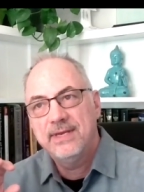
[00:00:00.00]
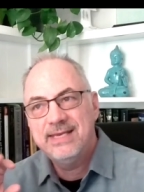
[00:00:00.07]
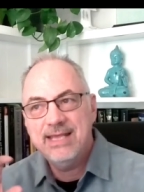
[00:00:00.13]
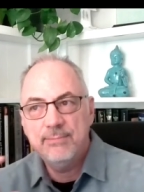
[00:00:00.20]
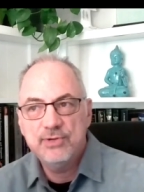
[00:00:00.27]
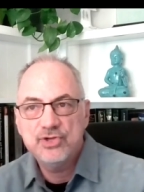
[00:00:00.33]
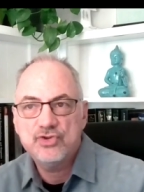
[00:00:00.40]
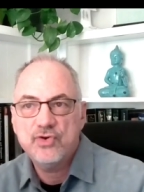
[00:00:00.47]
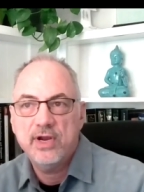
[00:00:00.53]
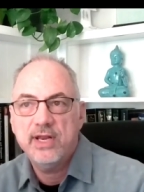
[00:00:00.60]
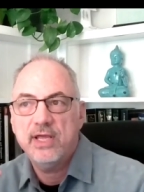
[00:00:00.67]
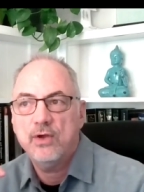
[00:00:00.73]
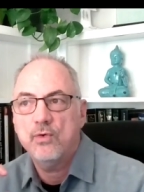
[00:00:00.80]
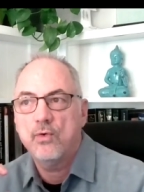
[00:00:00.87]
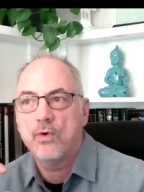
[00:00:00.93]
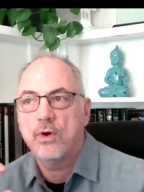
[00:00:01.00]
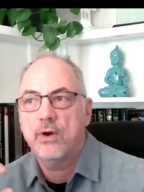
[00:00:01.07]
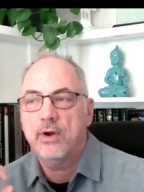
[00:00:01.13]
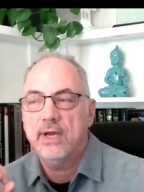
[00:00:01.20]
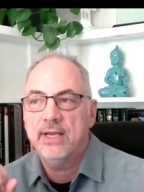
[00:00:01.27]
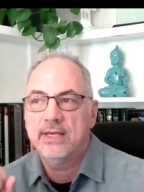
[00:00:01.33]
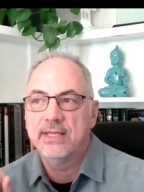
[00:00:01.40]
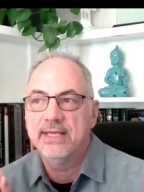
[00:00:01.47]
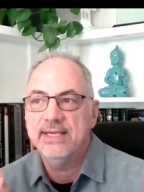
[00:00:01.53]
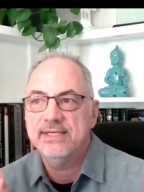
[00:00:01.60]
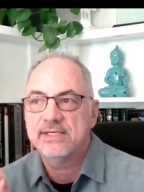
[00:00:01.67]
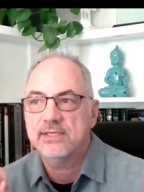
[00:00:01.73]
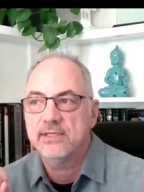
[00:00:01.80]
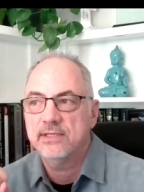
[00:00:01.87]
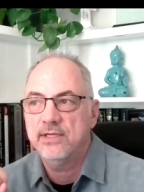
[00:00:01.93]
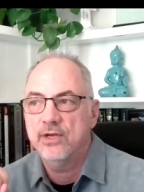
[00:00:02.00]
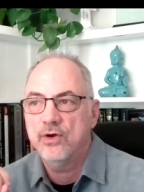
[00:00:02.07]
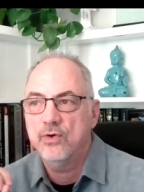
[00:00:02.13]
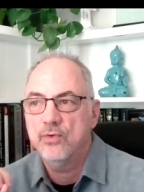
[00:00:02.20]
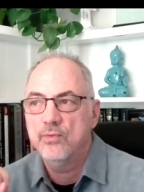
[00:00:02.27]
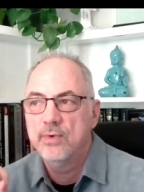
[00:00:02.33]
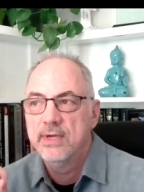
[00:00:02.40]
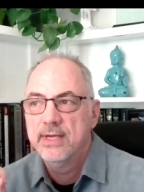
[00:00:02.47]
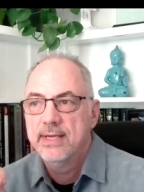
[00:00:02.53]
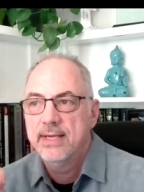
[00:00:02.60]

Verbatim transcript: demonstrating or at least you know